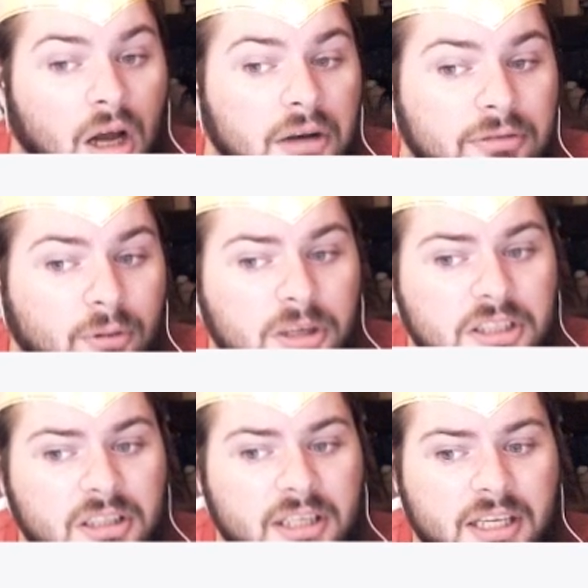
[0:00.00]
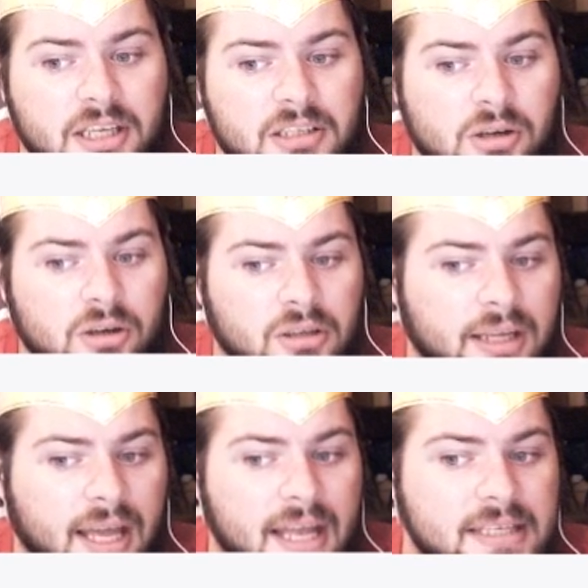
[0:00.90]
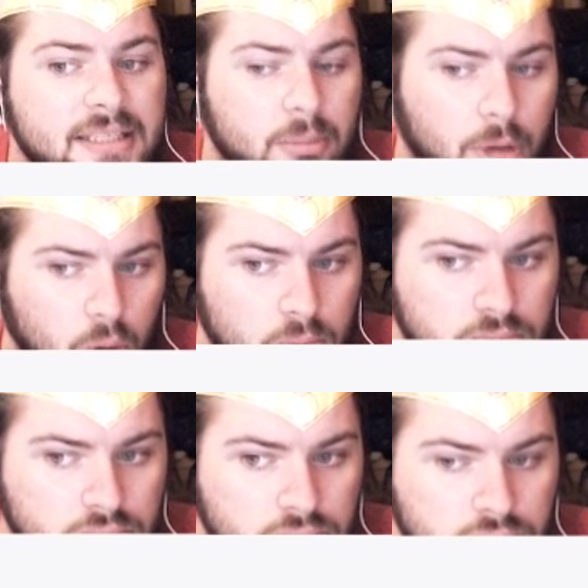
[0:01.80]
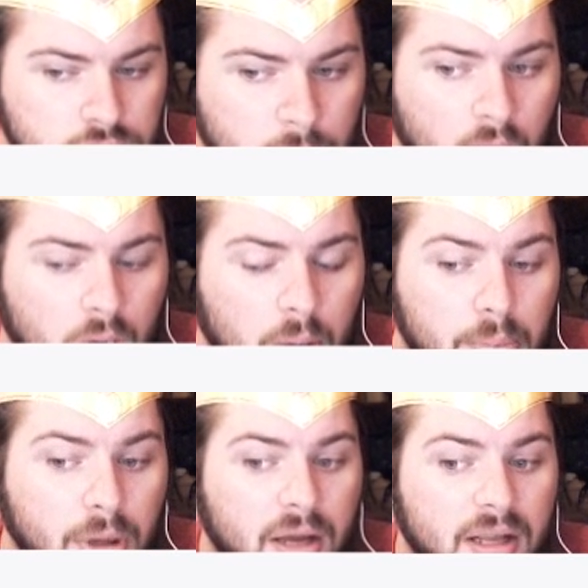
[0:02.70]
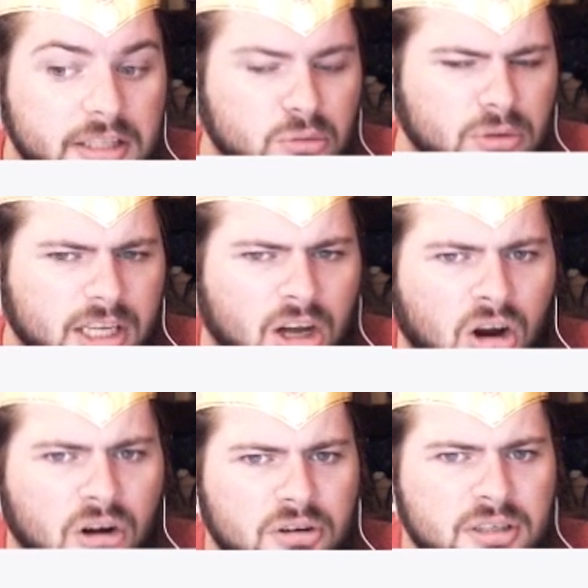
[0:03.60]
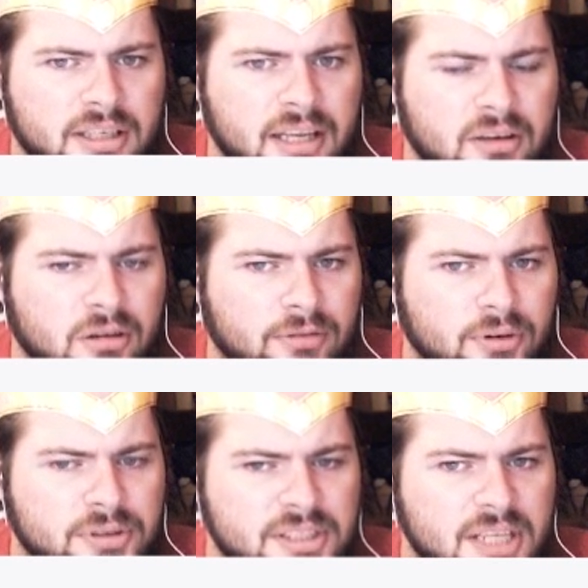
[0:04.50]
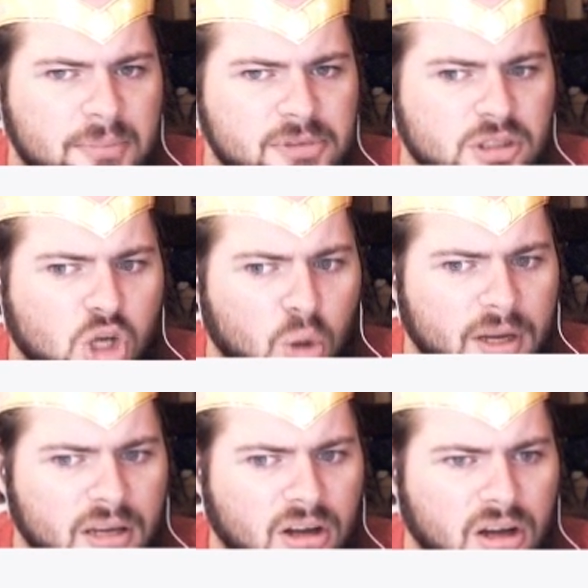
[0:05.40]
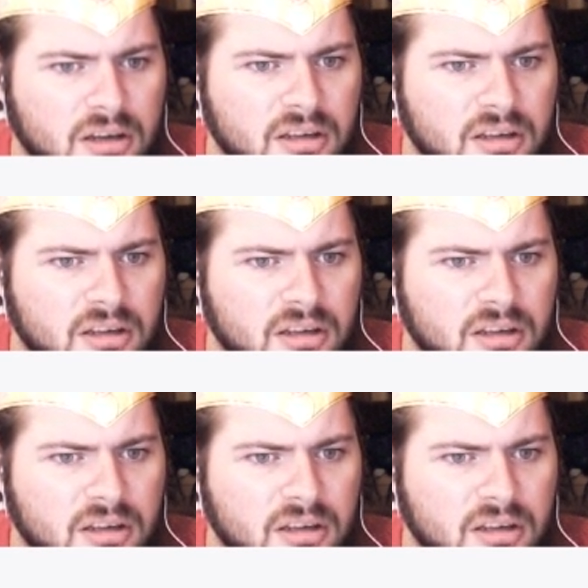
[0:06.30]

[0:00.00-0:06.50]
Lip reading: Unfortunately, he's currently at Zippo. But it's really hard to get your first steps going on